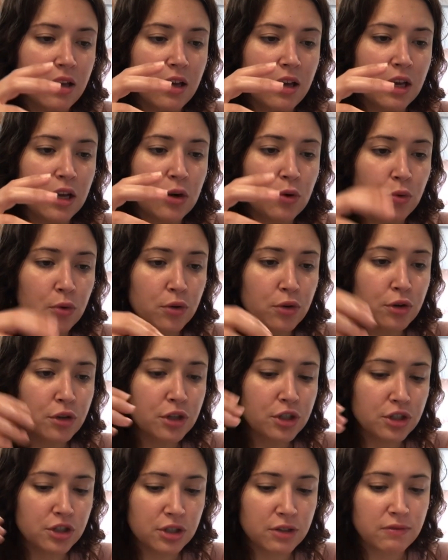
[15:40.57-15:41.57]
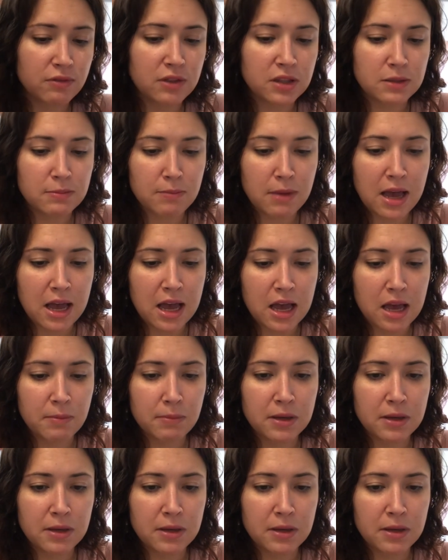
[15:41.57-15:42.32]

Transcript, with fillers: In order to shift the map